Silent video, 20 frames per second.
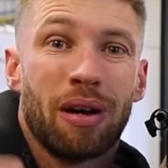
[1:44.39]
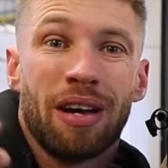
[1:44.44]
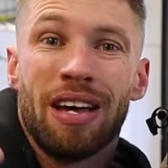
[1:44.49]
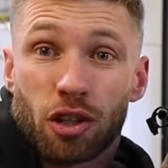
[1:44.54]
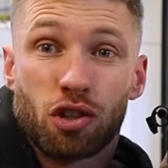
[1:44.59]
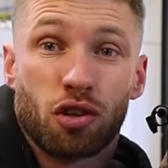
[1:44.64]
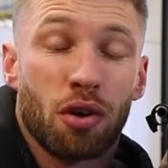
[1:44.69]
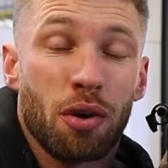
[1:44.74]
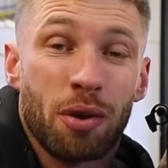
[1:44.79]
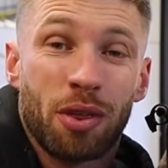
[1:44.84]
The
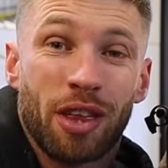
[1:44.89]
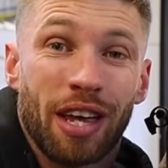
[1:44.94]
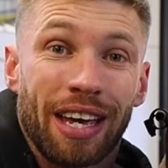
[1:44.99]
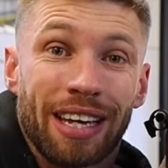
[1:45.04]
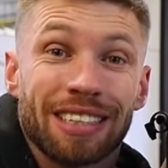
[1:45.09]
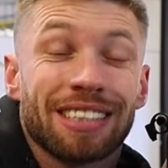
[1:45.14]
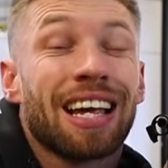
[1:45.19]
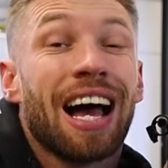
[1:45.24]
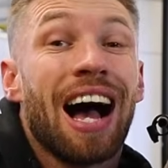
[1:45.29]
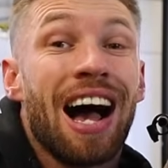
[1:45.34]
truth
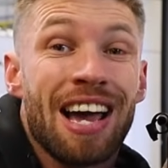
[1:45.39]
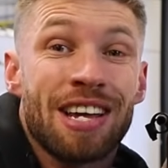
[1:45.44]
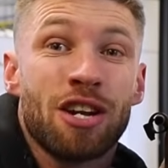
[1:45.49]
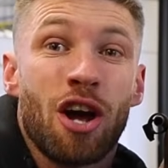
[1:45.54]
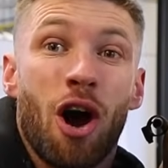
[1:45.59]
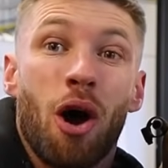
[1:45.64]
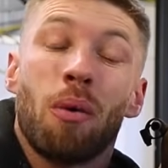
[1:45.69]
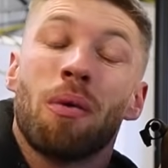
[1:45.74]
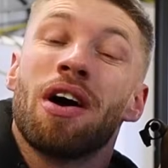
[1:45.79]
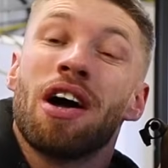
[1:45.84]
is, I
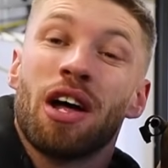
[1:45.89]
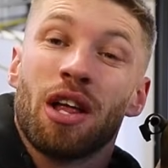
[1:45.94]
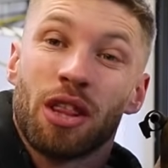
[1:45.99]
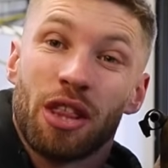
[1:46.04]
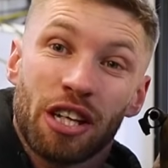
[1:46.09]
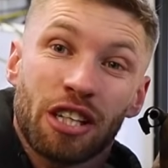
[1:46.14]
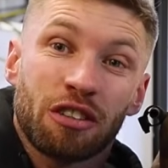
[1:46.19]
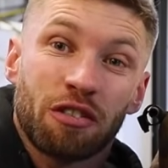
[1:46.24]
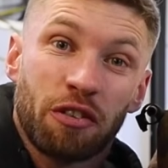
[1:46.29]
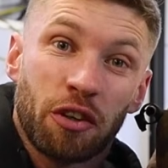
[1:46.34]
know
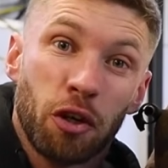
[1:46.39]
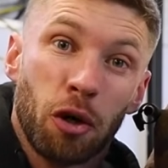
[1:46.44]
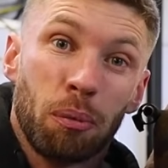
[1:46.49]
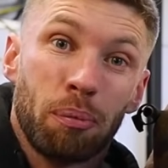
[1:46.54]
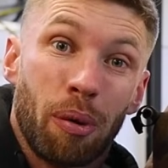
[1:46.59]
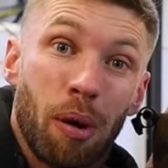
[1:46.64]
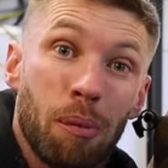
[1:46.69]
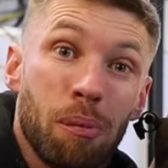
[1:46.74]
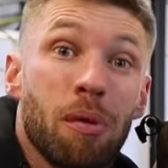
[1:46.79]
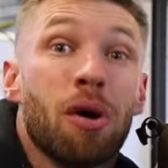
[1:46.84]
this fuel
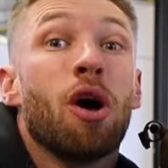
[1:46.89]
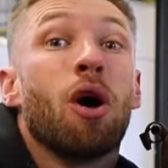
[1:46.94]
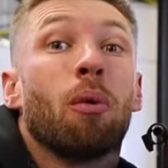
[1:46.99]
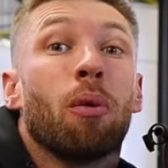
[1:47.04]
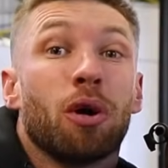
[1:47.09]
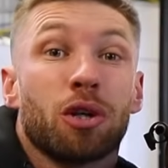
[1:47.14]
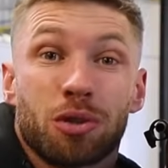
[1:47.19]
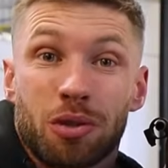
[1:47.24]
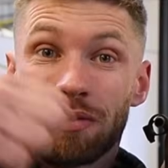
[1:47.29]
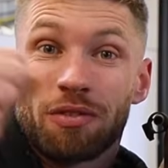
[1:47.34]
pump
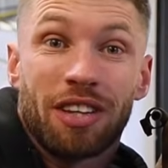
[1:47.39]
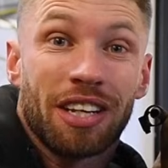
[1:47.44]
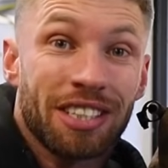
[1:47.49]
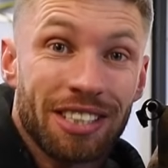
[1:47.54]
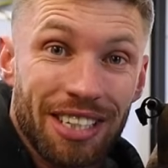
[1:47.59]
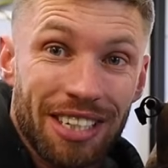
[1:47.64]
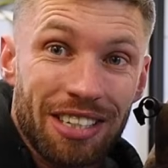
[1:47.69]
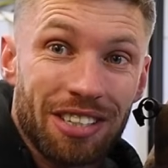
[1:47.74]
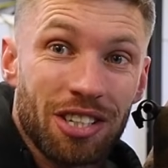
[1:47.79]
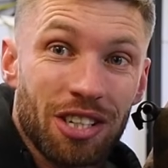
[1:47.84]
works with
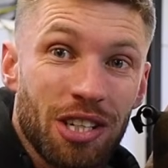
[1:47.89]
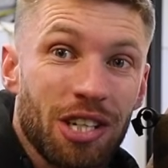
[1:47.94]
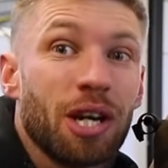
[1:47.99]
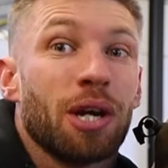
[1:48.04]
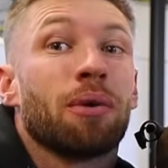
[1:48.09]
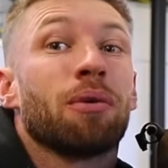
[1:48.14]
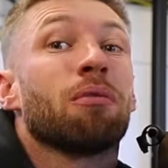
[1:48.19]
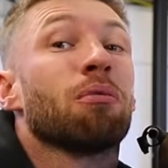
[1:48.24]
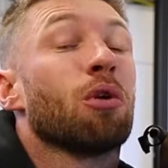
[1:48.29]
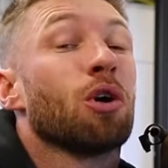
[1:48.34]
this
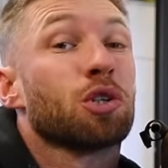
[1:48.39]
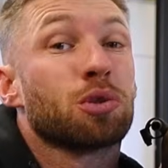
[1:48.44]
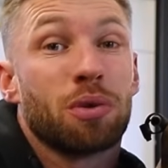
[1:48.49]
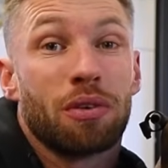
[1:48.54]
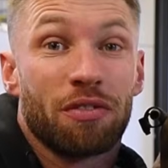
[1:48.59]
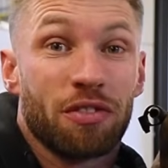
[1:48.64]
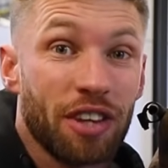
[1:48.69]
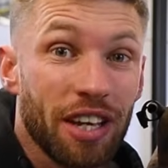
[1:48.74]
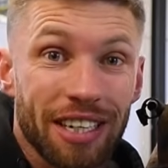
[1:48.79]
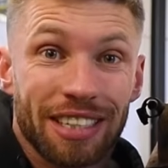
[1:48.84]
ECU, works
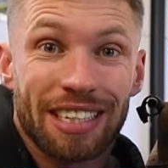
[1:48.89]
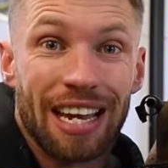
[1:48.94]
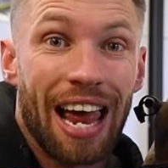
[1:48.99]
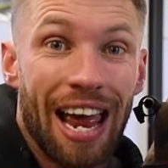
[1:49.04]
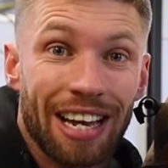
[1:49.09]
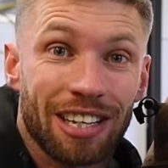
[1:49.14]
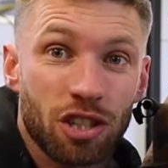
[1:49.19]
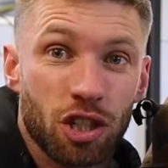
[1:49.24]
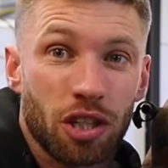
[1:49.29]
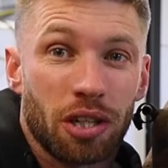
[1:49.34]
with this
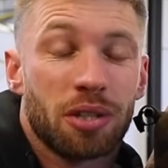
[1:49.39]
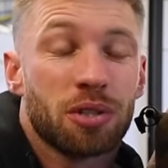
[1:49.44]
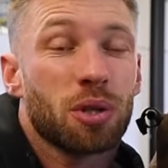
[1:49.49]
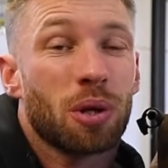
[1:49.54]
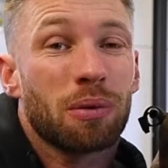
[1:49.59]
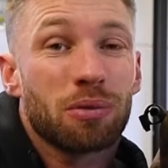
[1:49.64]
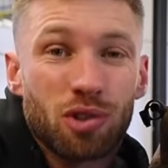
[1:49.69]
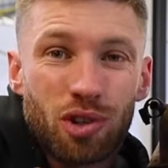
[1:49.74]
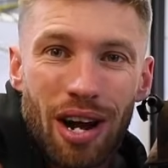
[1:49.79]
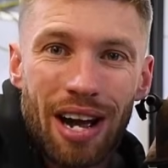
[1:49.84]
engine. So
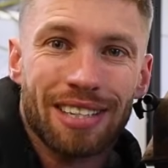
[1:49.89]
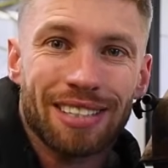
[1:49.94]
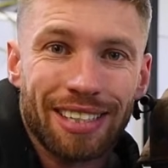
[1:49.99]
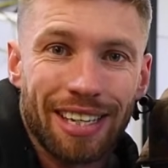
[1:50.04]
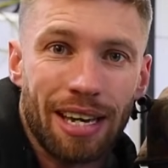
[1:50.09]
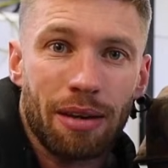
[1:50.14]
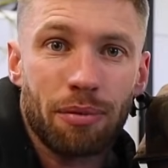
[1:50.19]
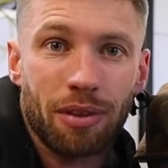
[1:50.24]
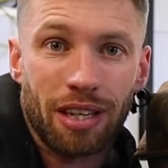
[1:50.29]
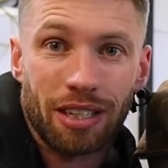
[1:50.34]
I'm trying to
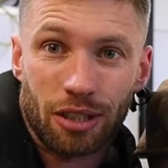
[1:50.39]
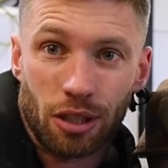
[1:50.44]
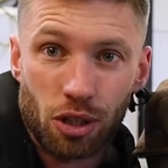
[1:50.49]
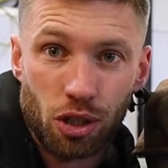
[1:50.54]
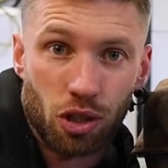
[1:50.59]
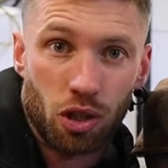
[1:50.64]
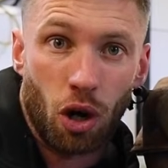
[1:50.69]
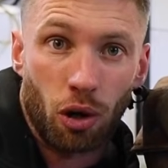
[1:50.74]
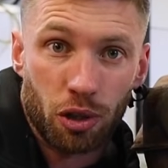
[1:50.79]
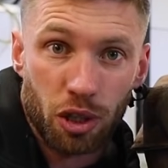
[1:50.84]
keep things as
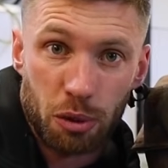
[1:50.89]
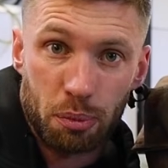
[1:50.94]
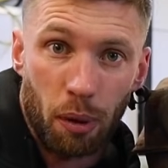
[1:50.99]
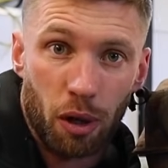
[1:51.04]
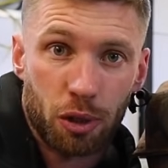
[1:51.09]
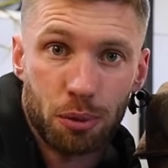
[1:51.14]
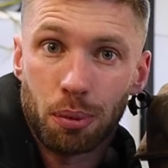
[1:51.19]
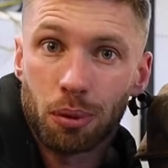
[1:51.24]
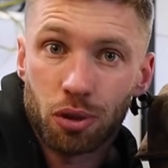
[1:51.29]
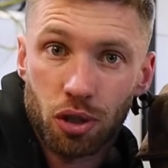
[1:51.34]
stock as
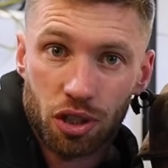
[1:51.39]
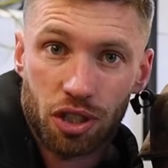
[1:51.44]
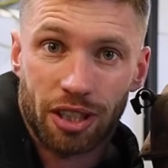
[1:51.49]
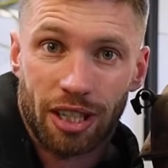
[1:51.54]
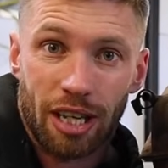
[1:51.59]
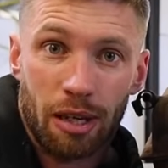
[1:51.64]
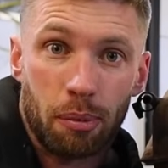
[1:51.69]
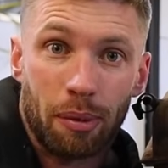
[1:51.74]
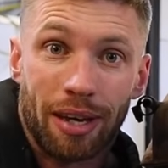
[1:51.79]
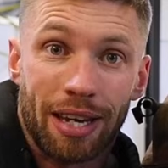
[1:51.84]
possible just to
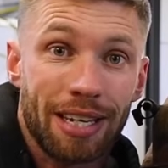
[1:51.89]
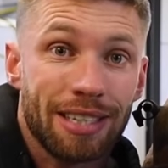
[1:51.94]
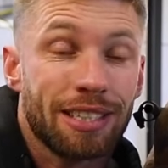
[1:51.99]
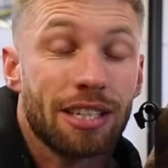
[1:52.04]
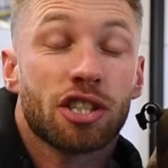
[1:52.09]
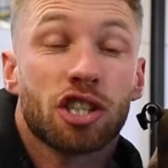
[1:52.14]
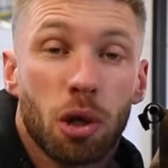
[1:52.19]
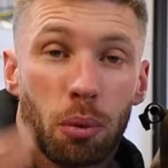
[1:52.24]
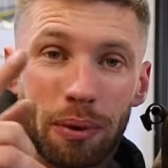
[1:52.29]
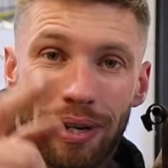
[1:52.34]
keep it
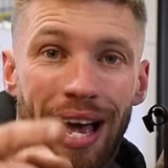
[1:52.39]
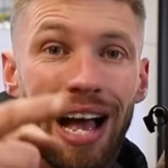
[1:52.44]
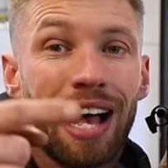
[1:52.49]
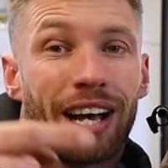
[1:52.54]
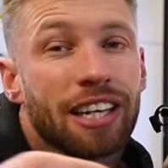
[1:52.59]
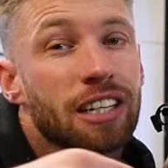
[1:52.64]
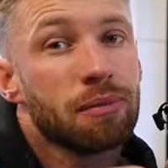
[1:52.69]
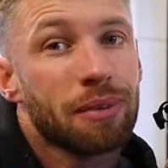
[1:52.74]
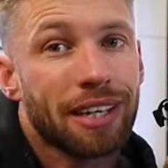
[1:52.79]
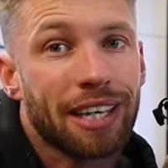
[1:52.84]
easy. So we are
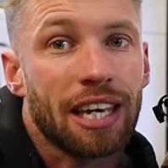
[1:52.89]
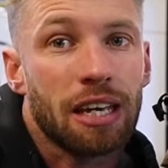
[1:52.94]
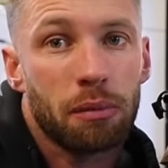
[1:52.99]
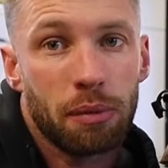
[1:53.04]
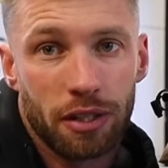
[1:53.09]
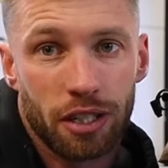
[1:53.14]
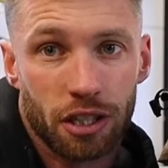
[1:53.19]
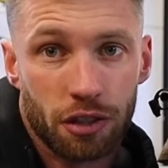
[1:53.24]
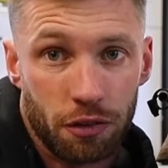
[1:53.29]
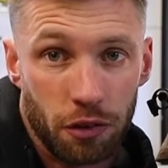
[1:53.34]
going to be
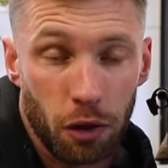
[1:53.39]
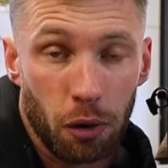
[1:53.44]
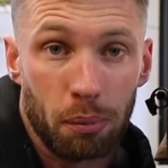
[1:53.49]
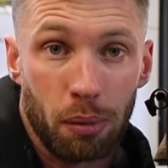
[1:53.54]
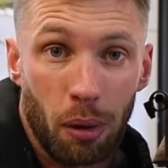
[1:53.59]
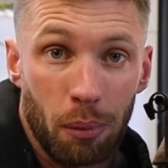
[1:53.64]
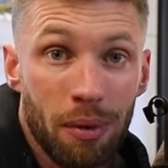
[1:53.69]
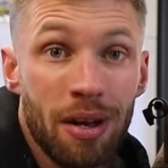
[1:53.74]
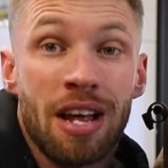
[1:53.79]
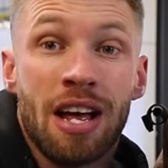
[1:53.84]
keeping this fuel
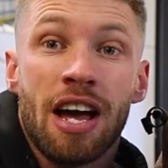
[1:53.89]
pump.